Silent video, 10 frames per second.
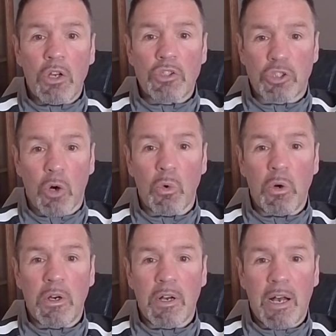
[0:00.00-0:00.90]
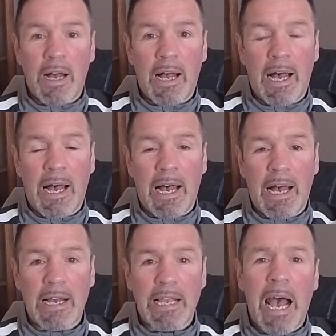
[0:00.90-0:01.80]
So,
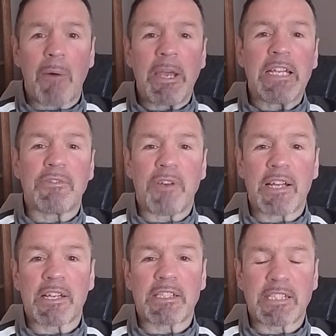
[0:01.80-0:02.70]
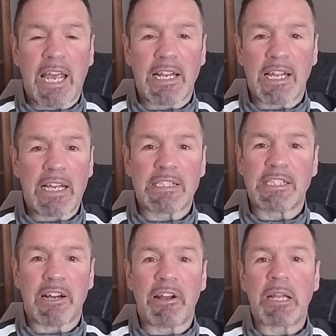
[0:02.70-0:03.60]
Qawi defended his title
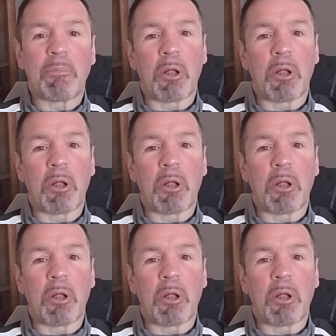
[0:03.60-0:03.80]
against Jerry the